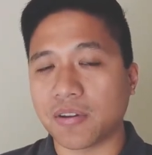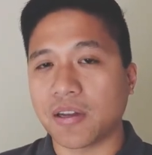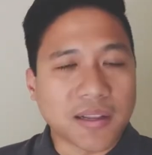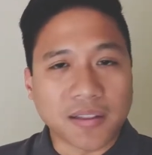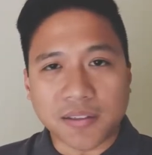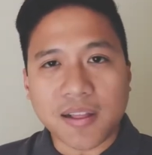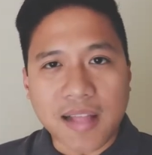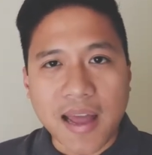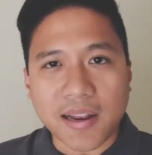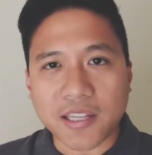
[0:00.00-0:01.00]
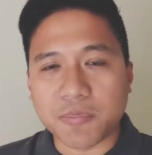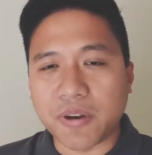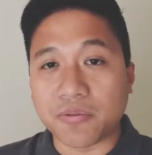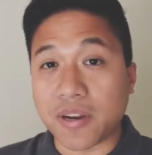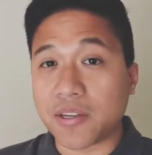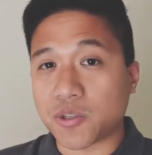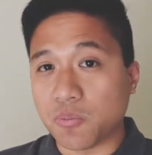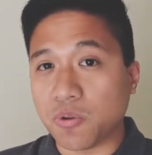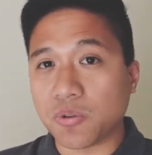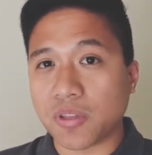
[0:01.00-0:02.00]
But other than that, it's been really
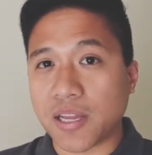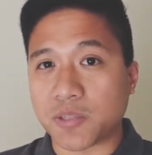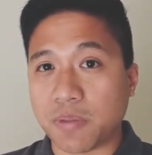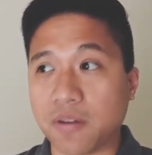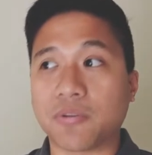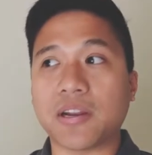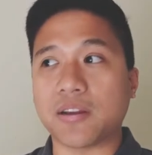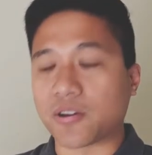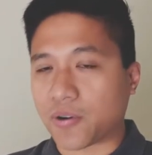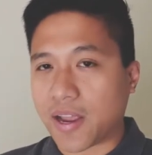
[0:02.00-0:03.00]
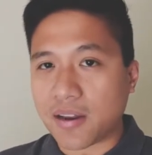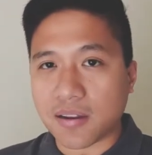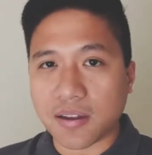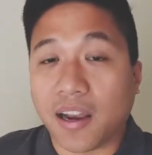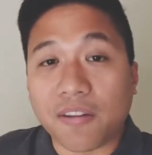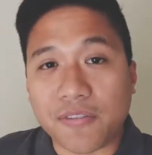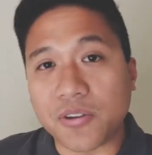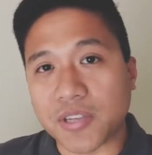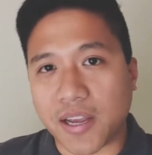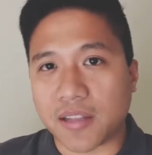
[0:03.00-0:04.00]
smooth. It's been really great. I love
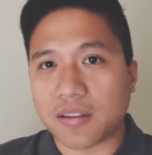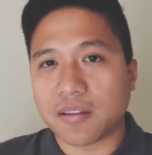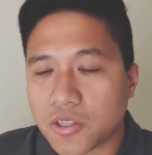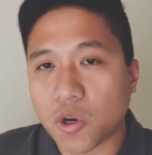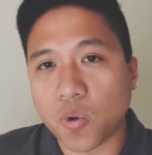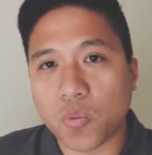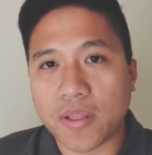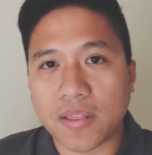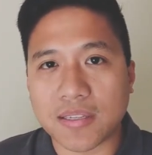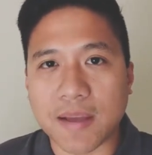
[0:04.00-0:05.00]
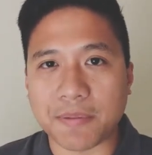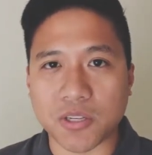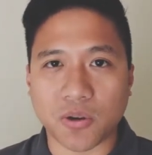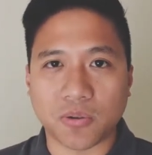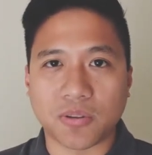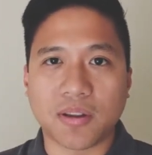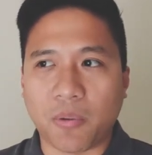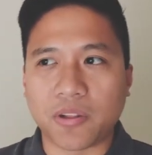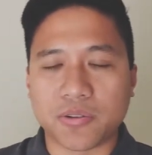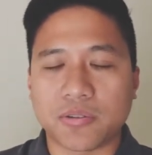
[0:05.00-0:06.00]
using it. So with this episode, I
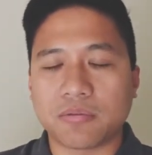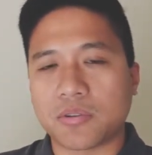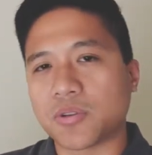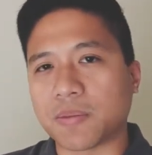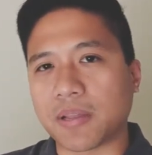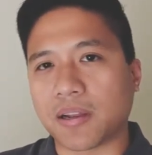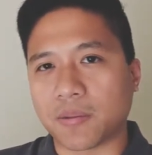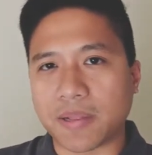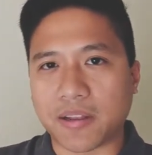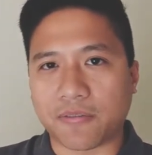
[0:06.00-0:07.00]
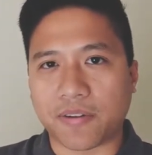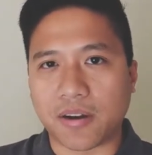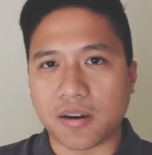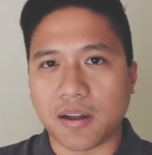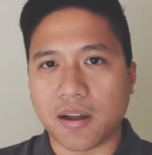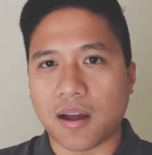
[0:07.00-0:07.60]
wanted to do something a little bit different.